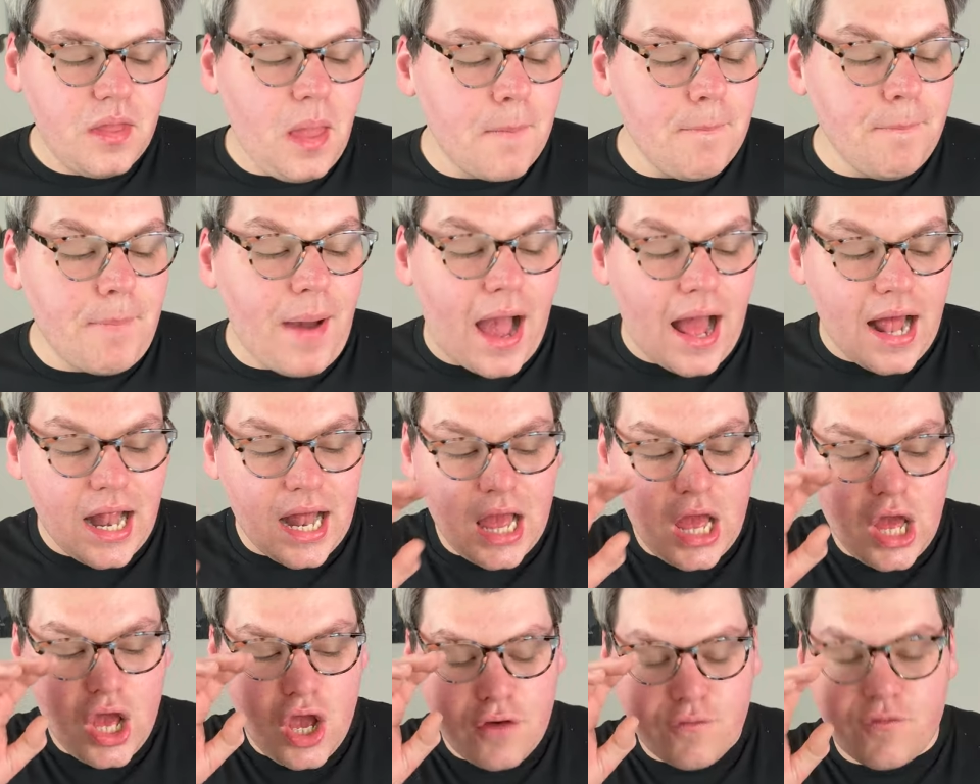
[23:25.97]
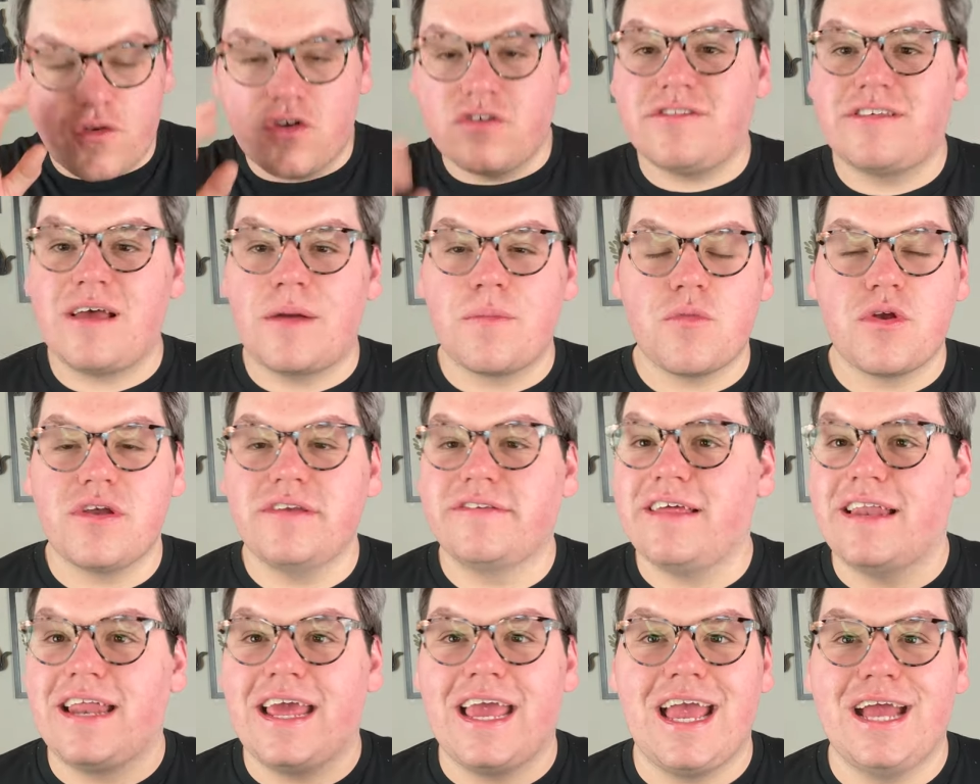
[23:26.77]
But for some
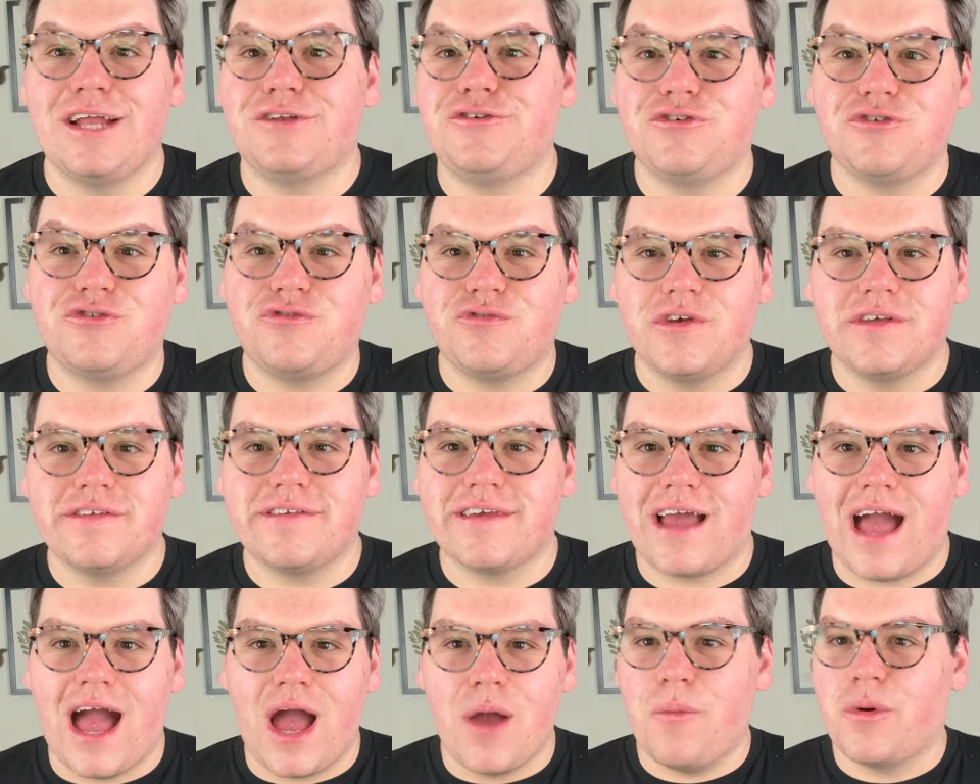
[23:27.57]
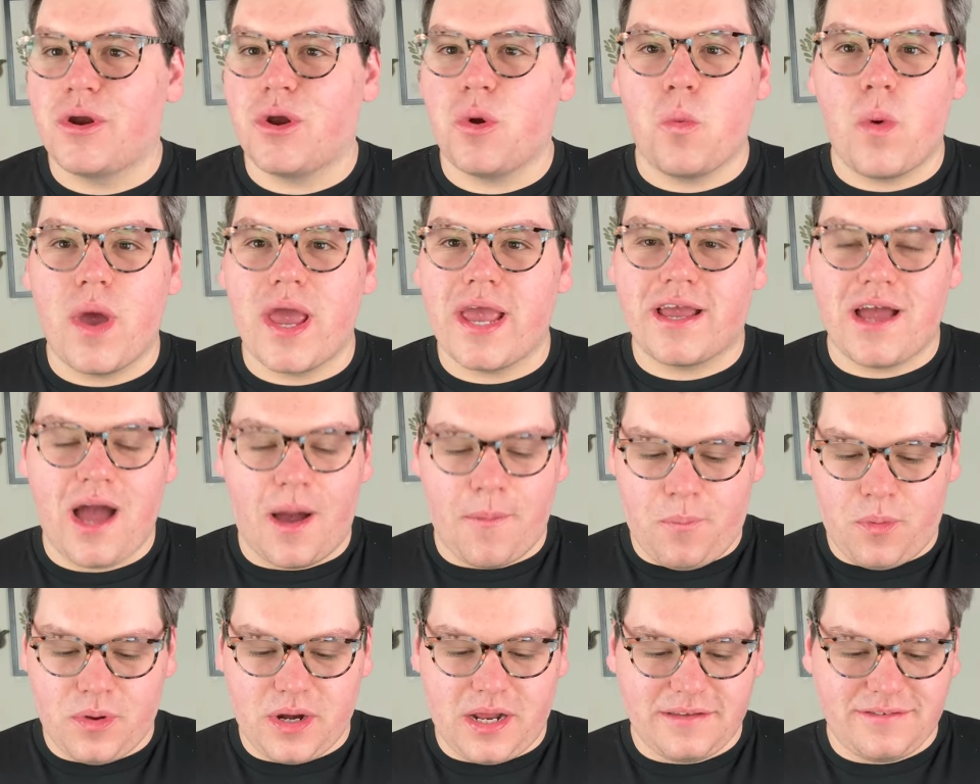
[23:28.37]
reason, it just feels like I want to wake
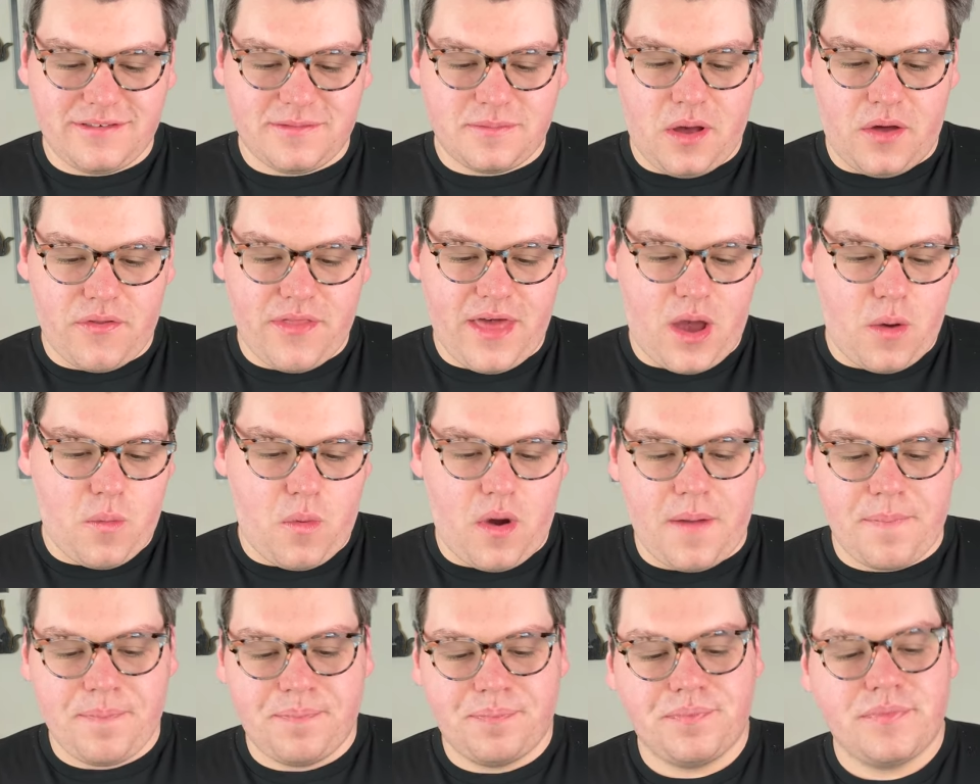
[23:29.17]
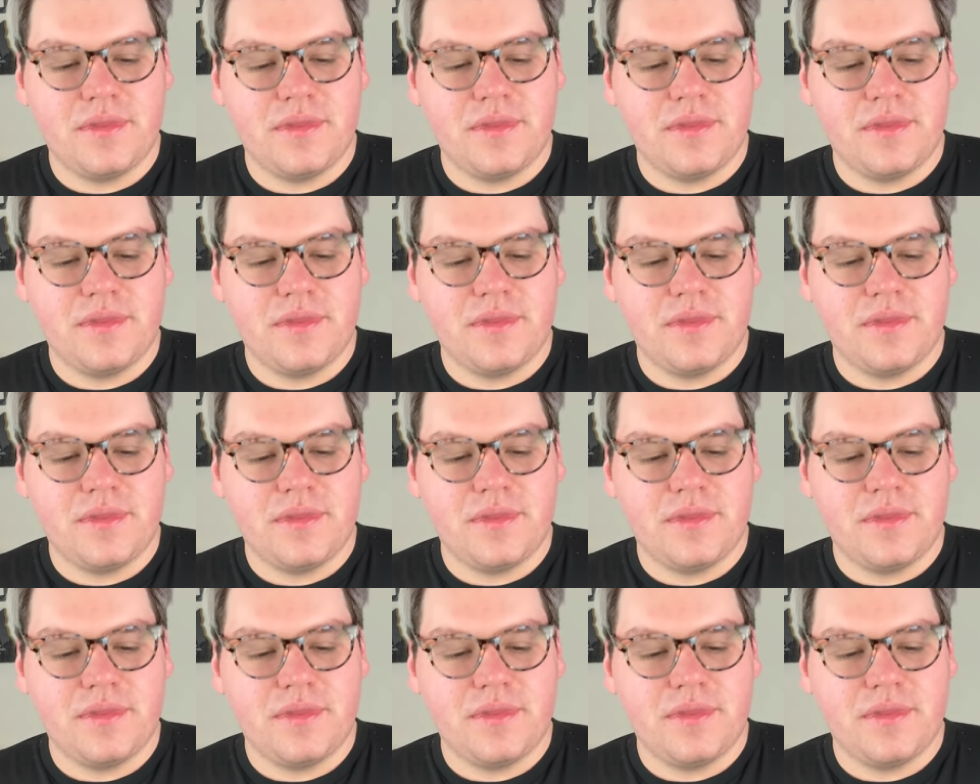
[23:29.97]
up when I smell that one.